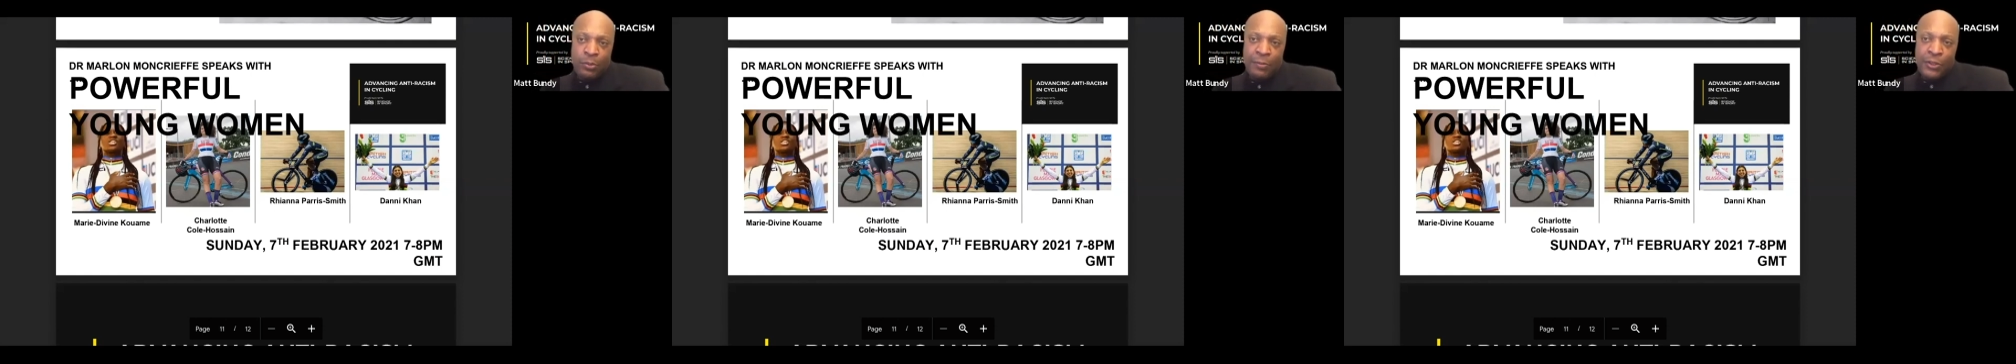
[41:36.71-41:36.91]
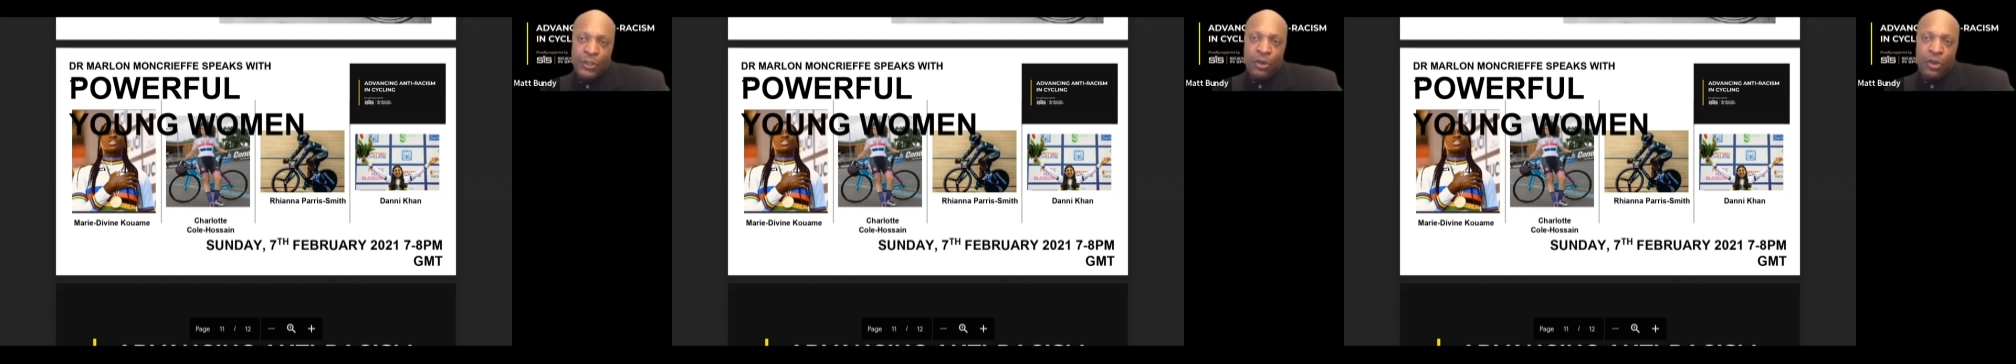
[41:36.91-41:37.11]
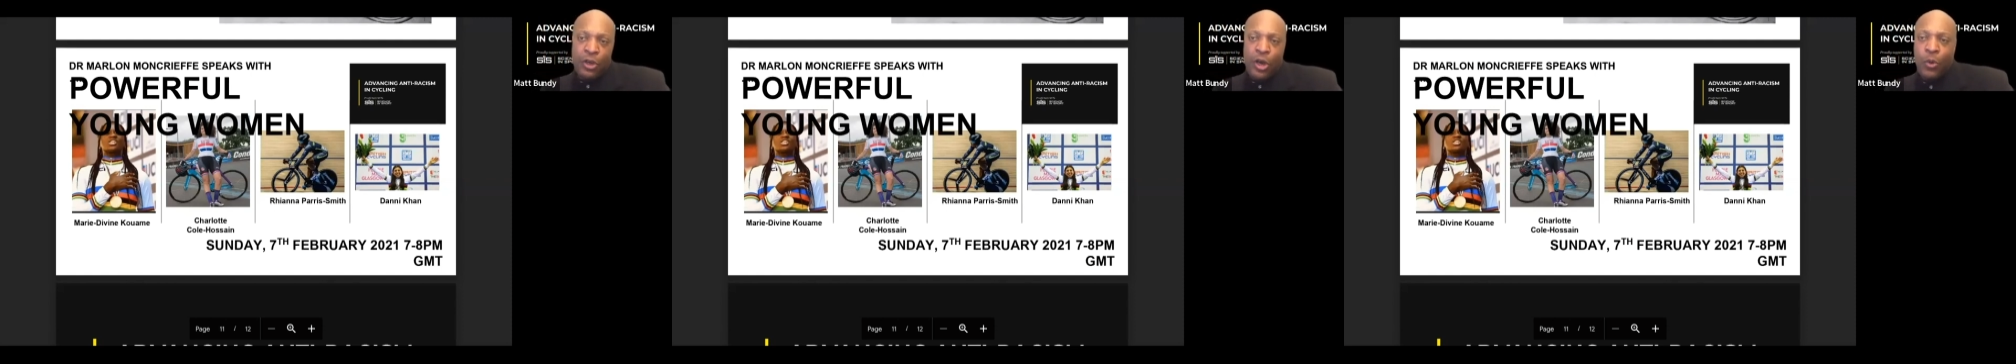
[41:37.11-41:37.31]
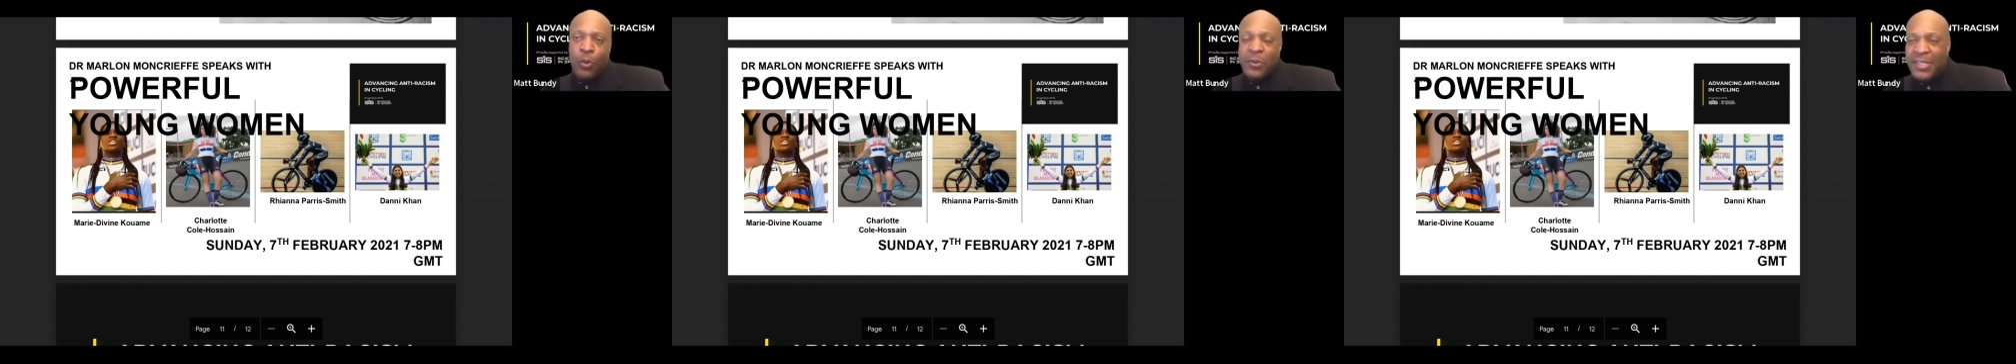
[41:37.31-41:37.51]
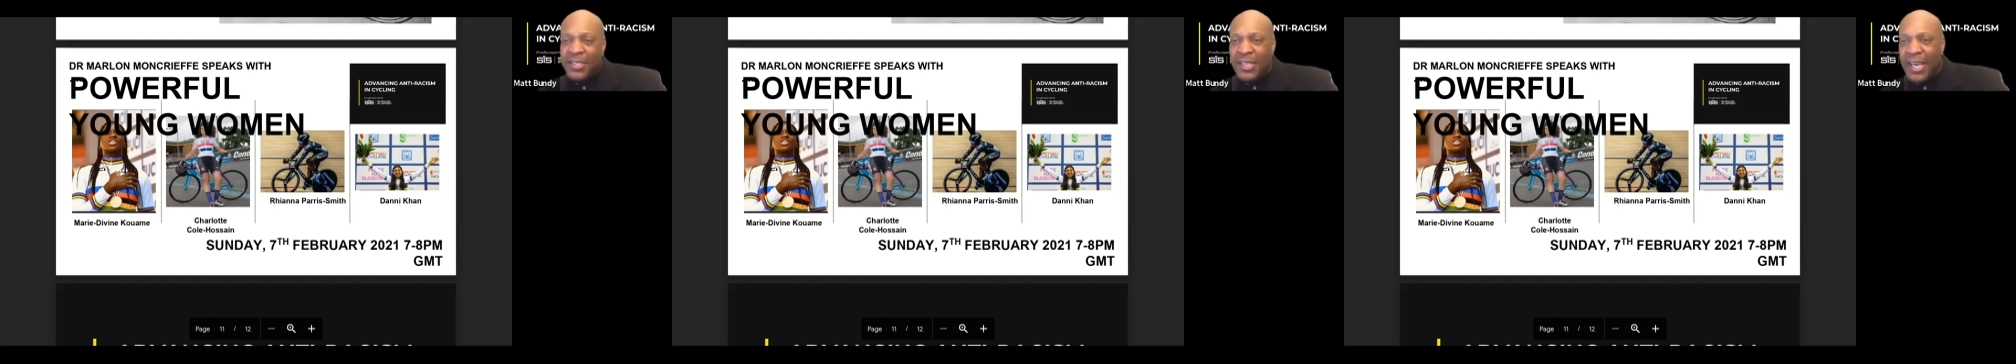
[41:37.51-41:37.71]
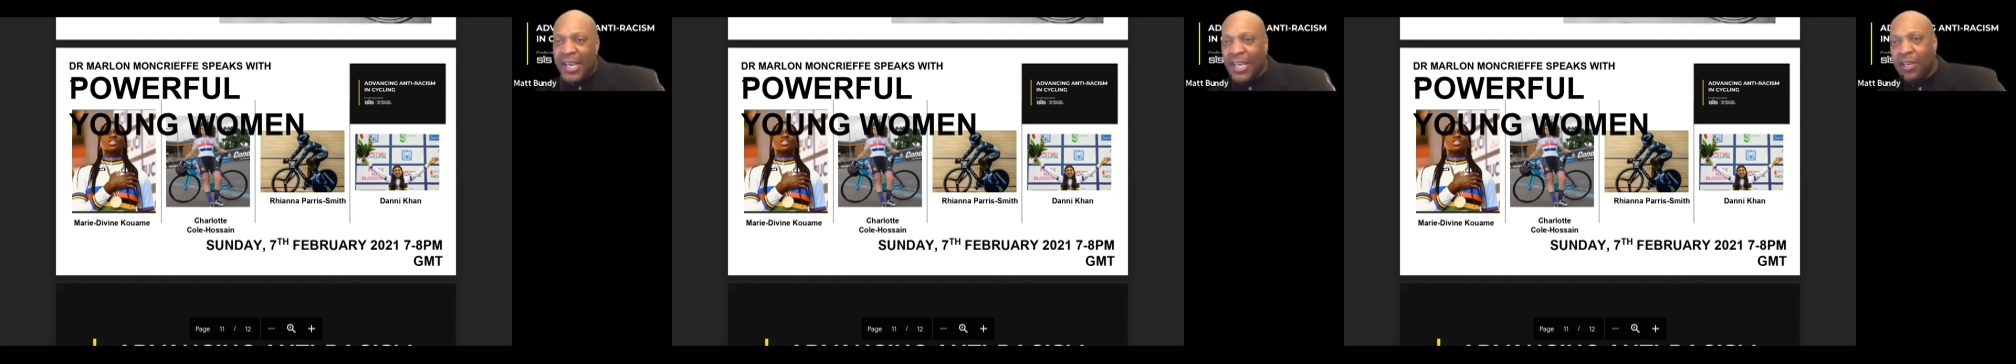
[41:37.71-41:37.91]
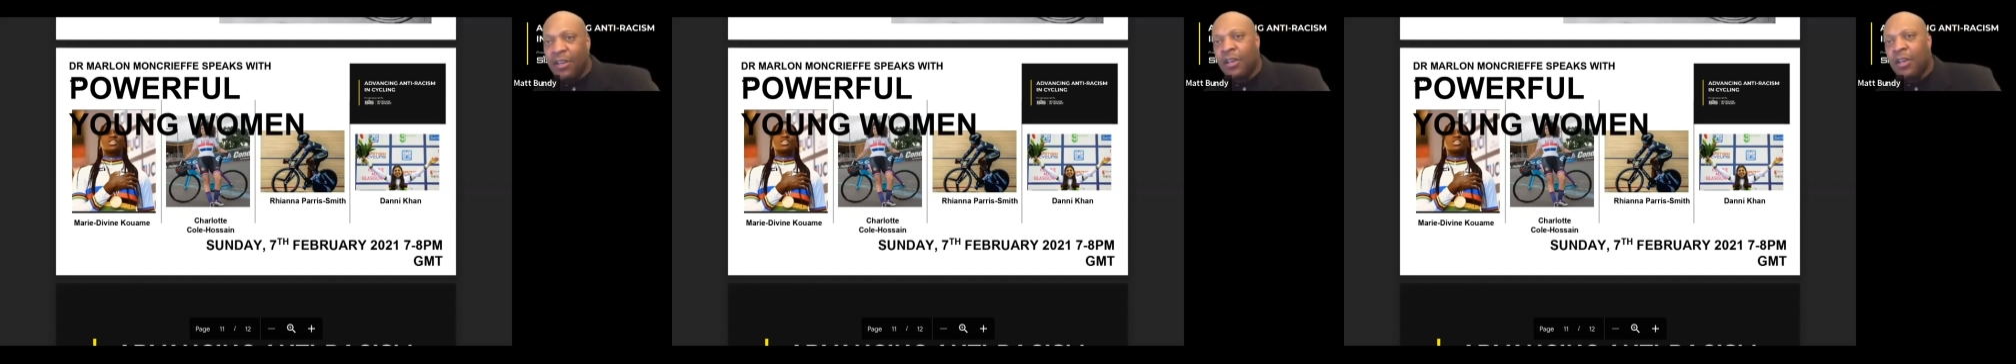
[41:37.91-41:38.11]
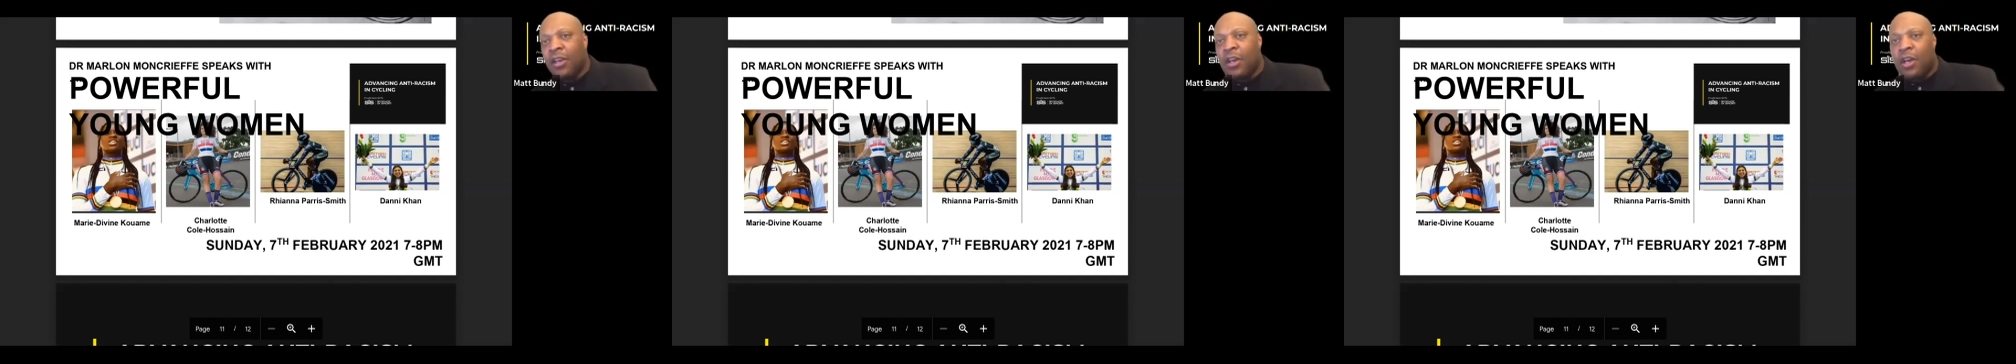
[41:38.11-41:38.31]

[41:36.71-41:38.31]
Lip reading: with Charlotte Cole-Hussein,